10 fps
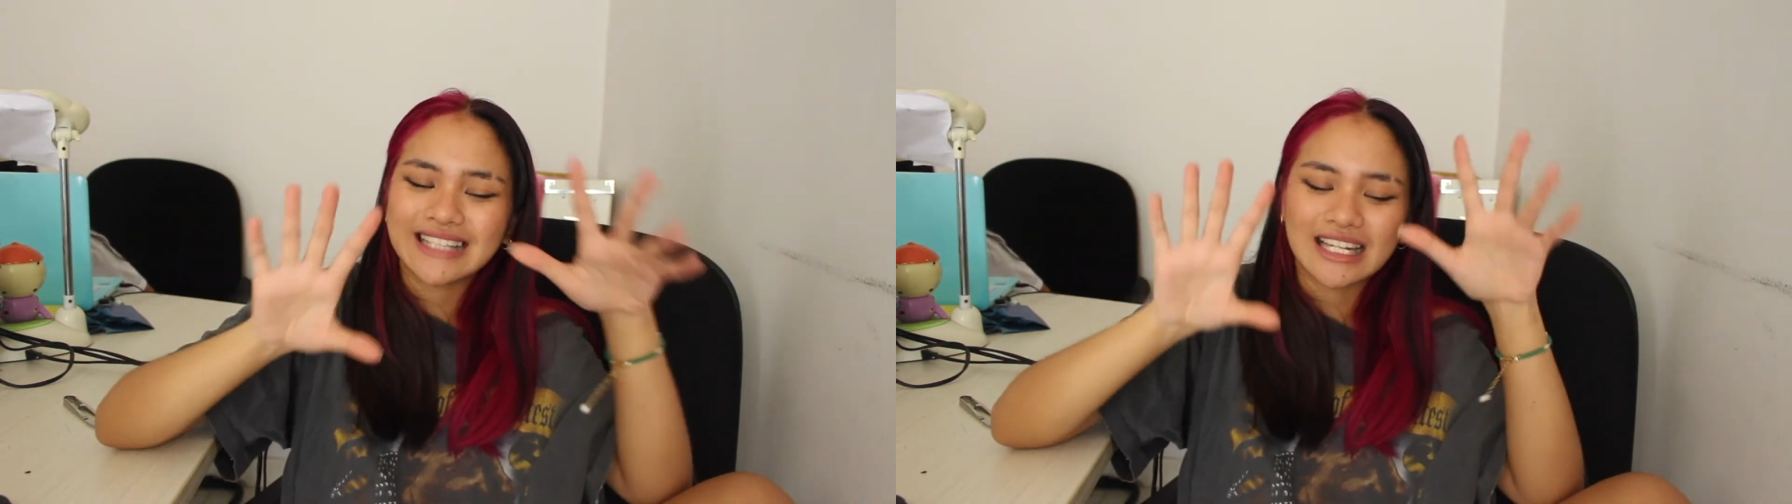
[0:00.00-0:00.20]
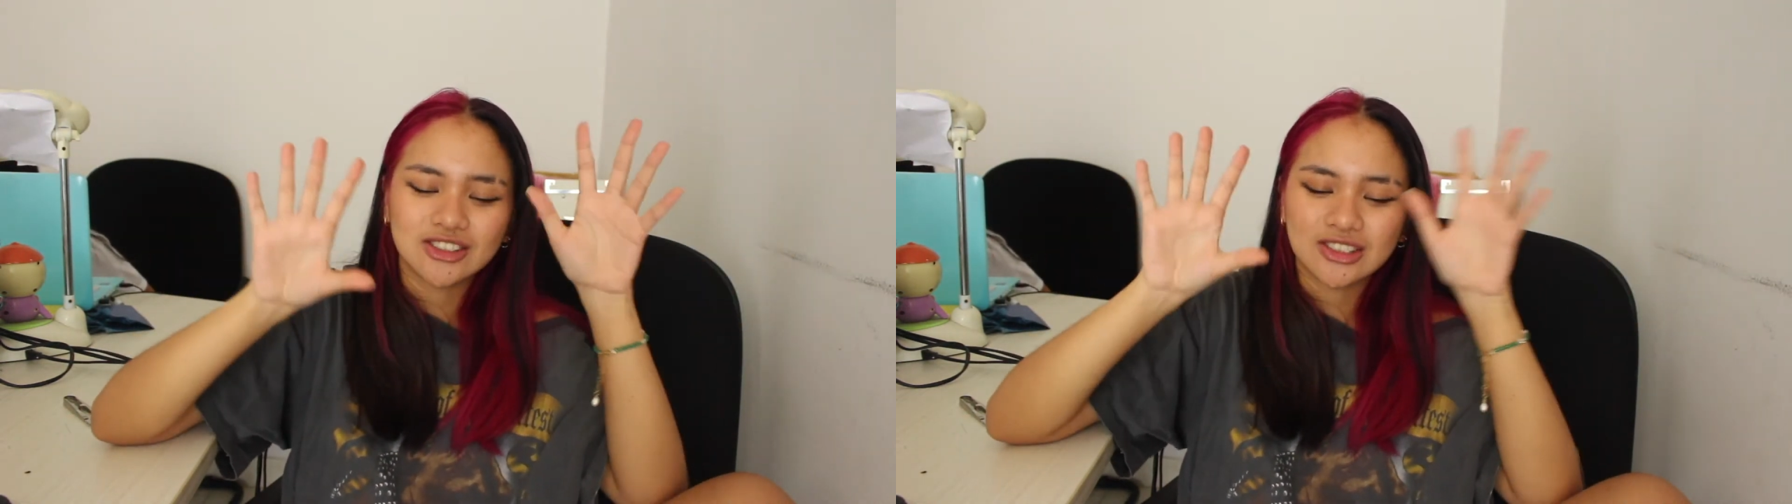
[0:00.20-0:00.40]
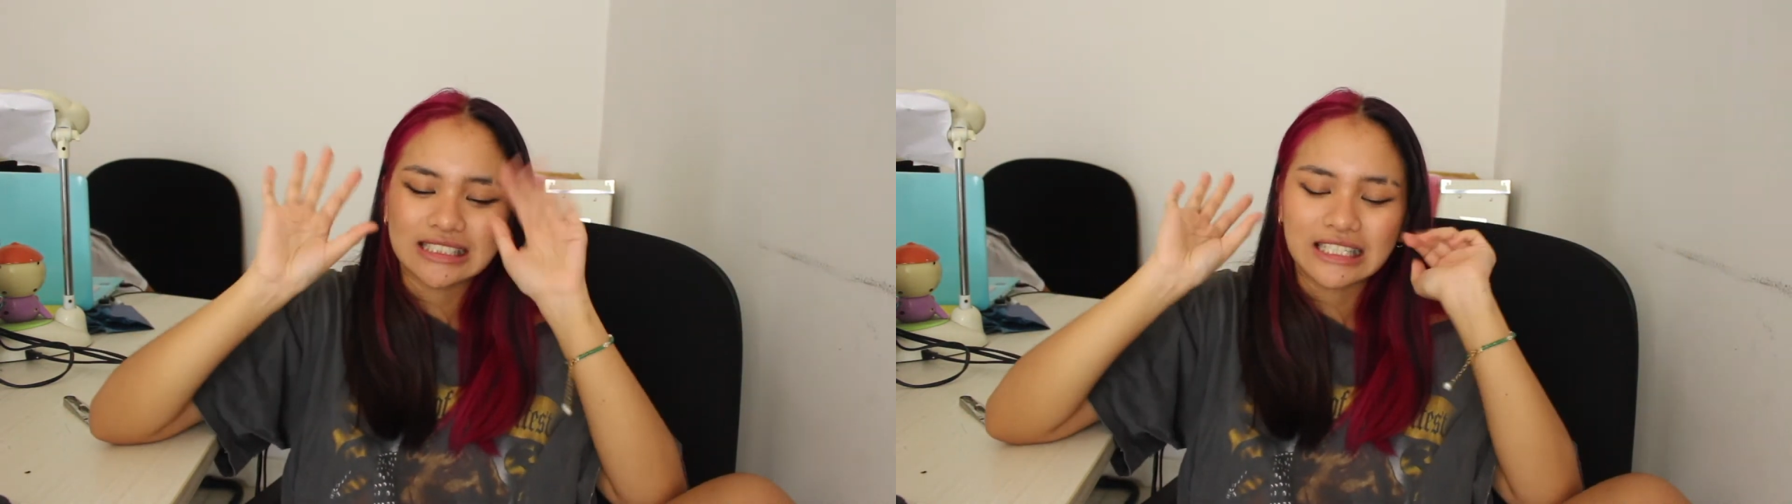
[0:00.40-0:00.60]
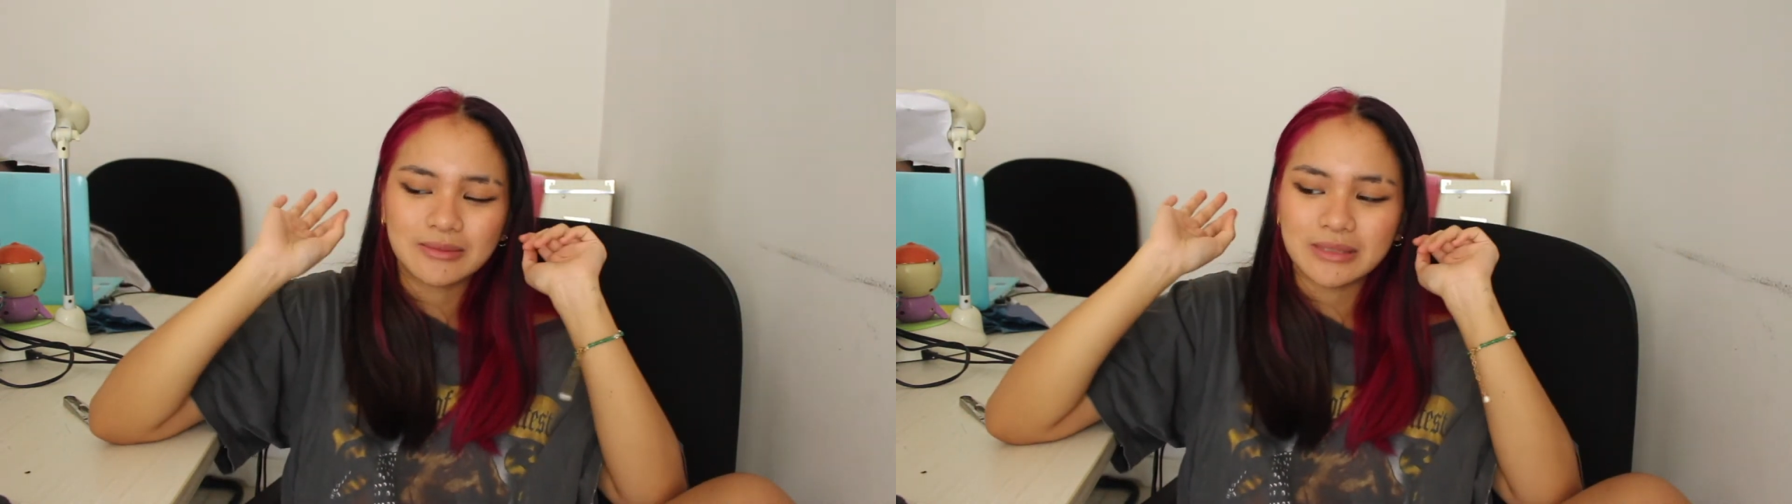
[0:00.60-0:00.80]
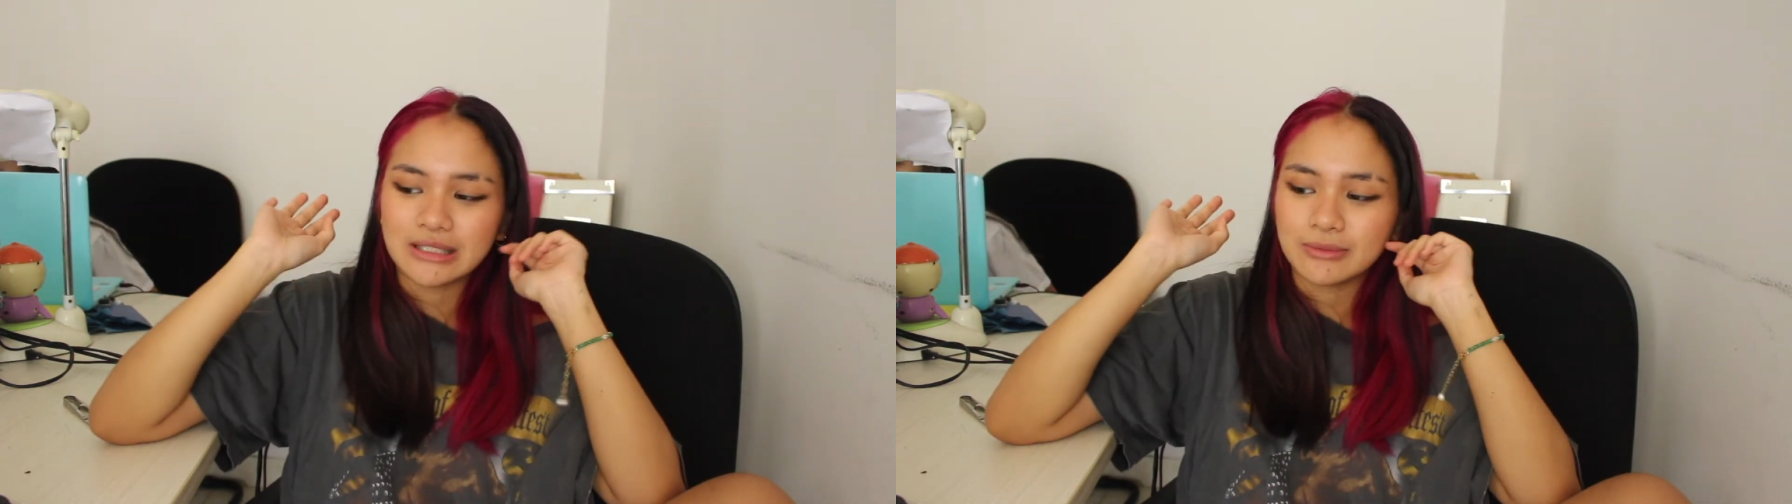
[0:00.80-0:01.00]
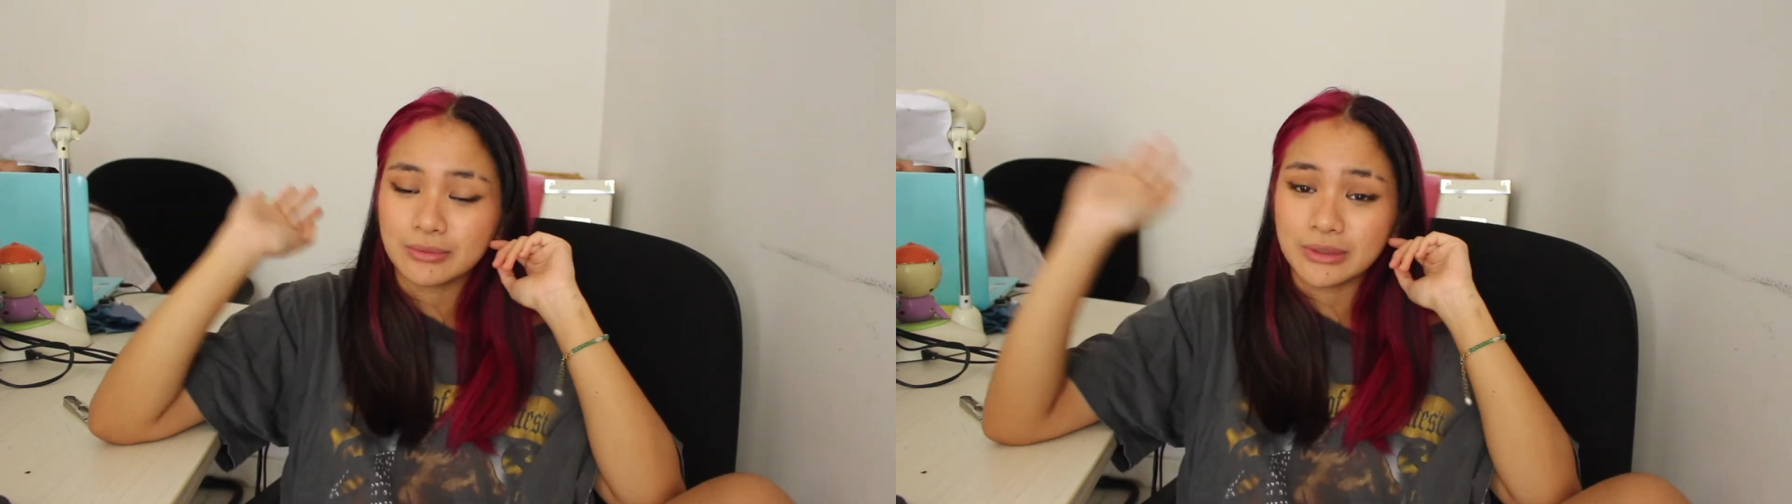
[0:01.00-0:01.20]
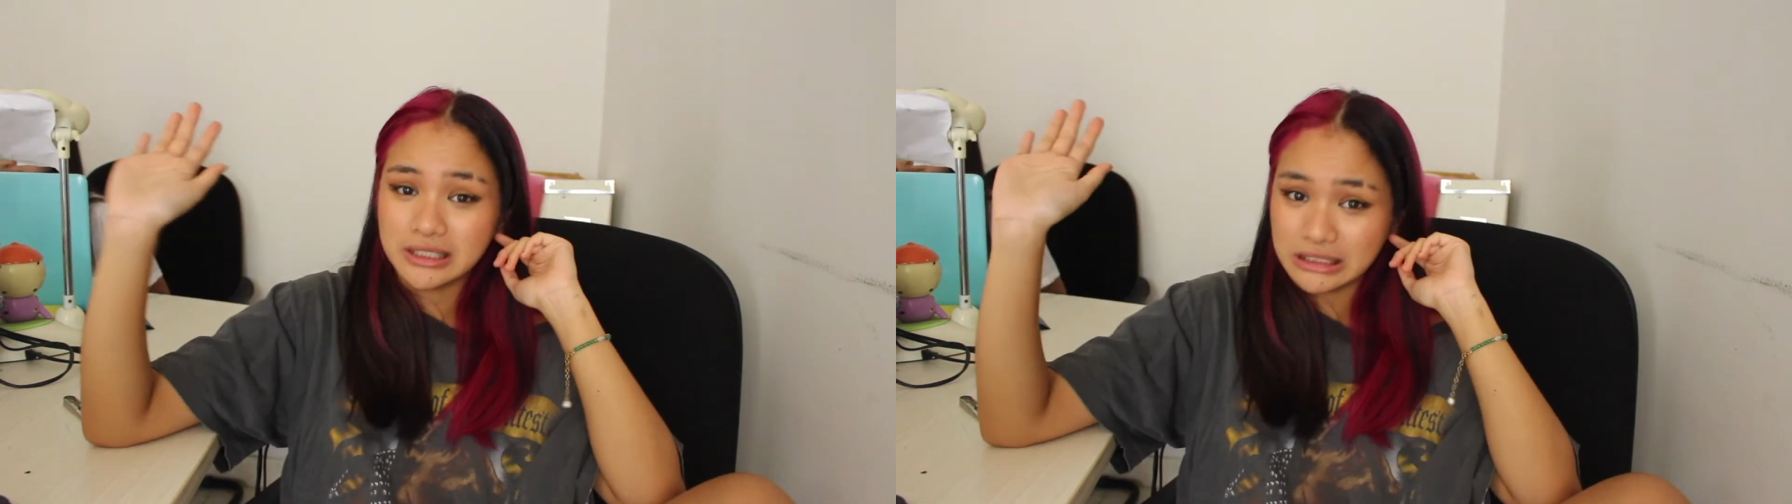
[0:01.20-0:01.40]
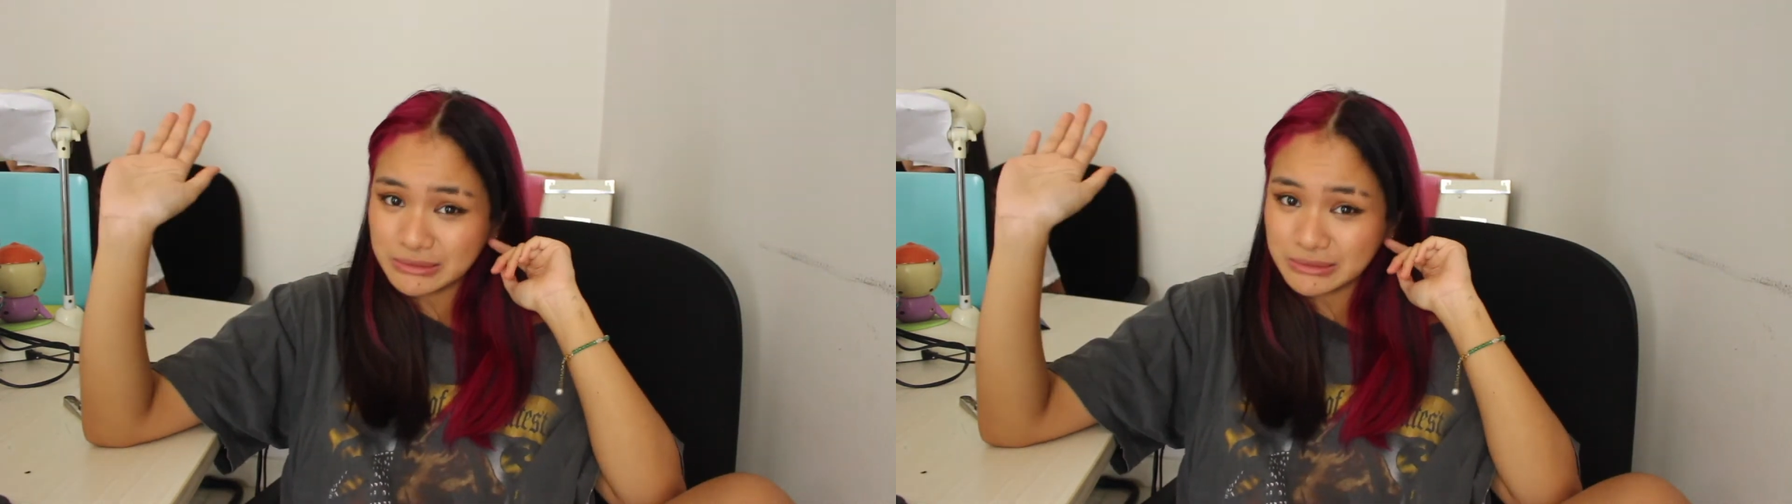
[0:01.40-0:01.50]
and it's just gonna be really,